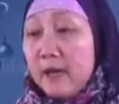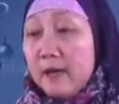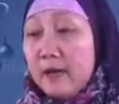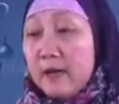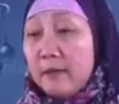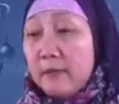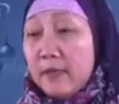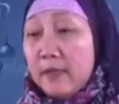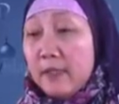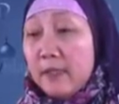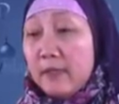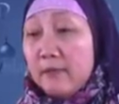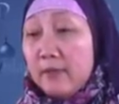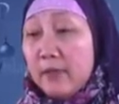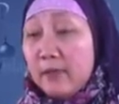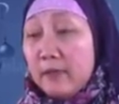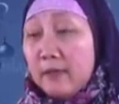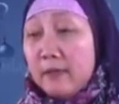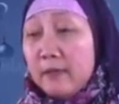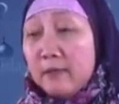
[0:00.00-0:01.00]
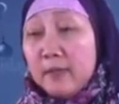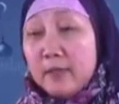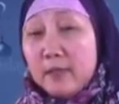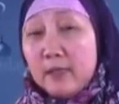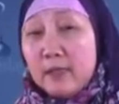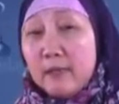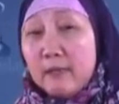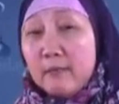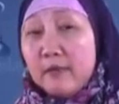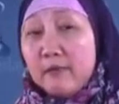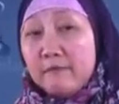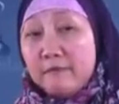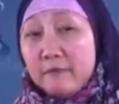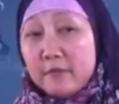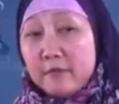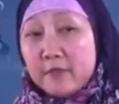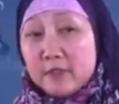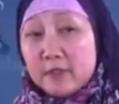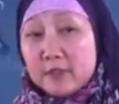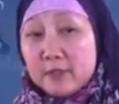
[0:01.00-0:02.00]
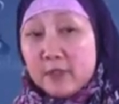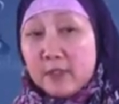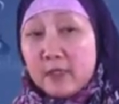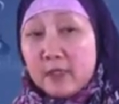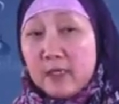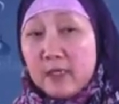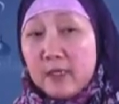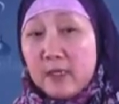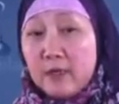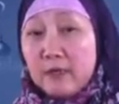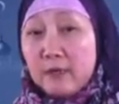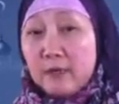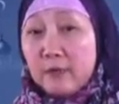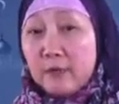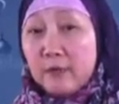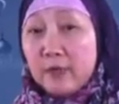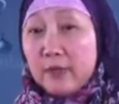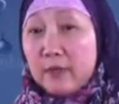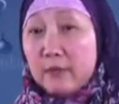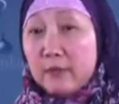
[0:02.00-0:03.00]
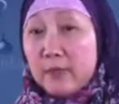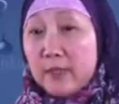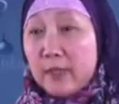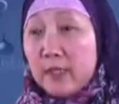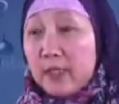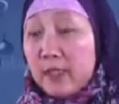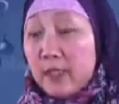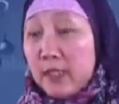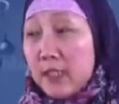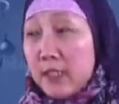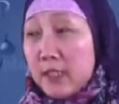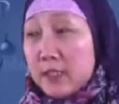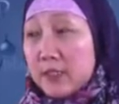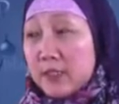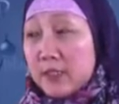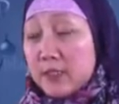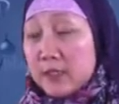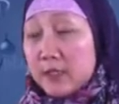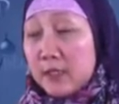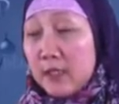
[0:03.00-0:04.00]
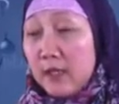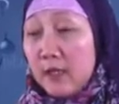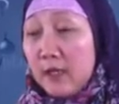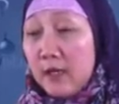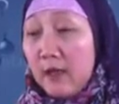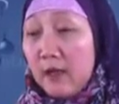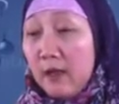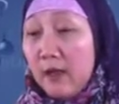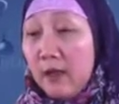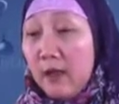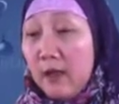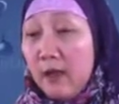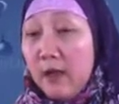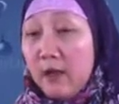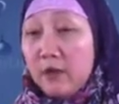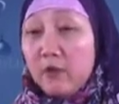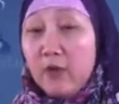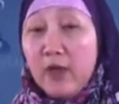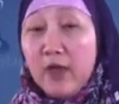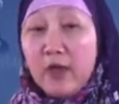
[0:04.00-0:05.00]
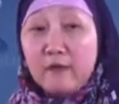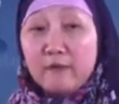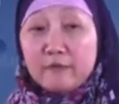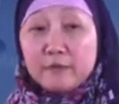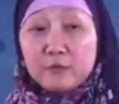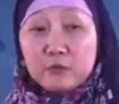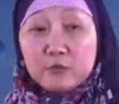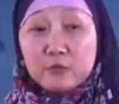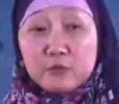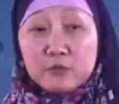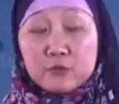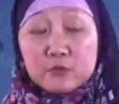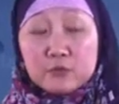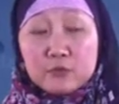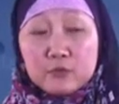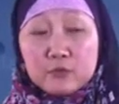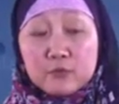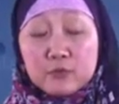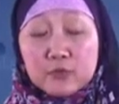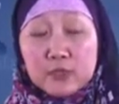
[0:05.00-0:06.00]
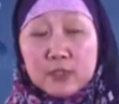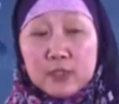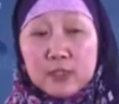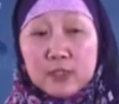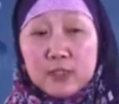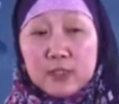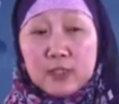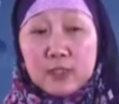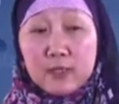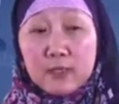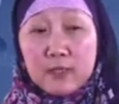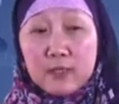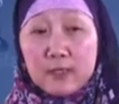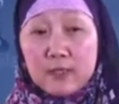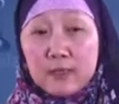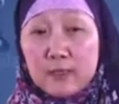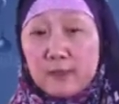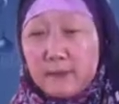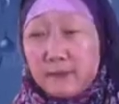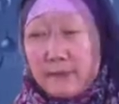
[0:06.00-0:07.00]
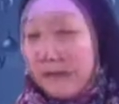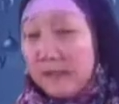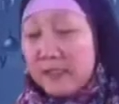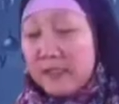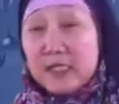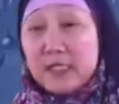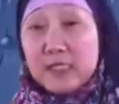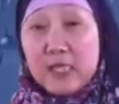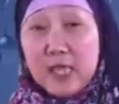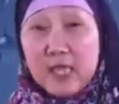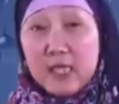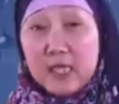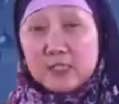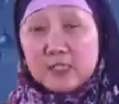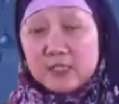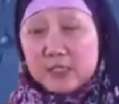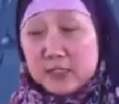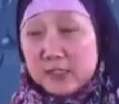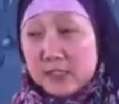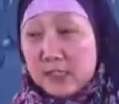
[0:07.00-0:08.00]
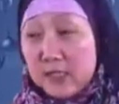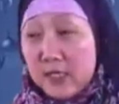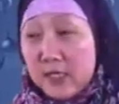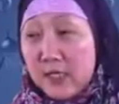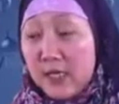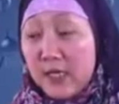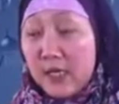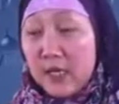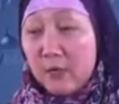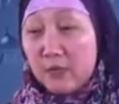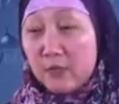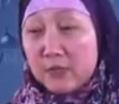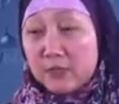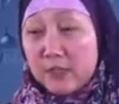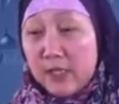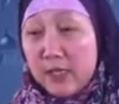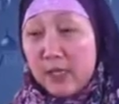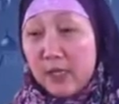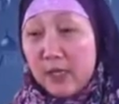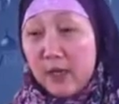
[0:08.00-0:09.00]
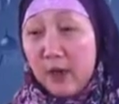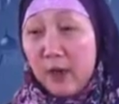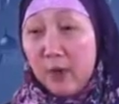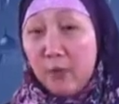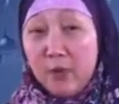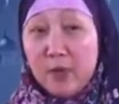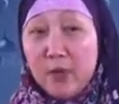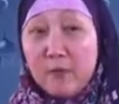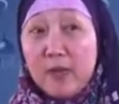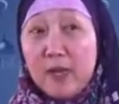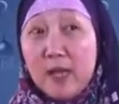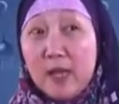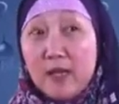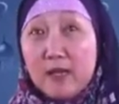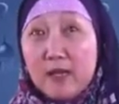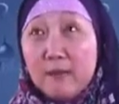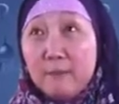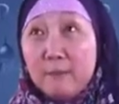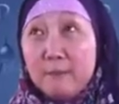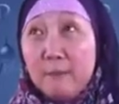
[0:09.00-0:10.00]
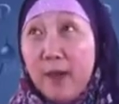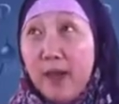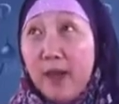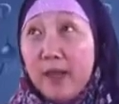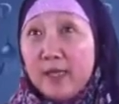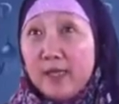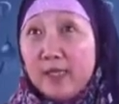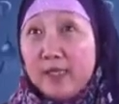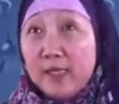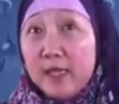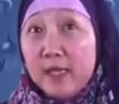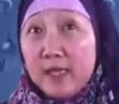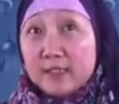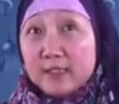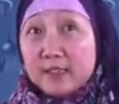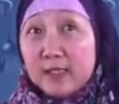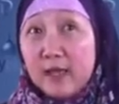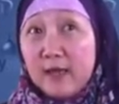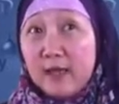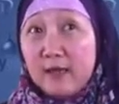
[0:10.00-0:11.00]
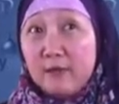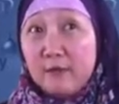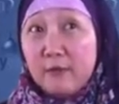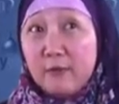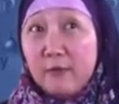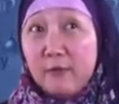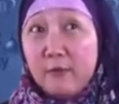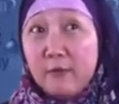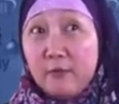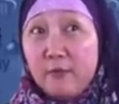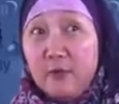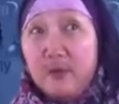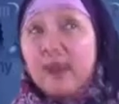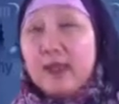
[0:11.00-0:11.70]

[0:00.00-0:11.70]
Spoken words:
Ramadan. My first encounter with Ramadan is you have to do the dates, and I was like, where am I gonna buy the dates? I don't know.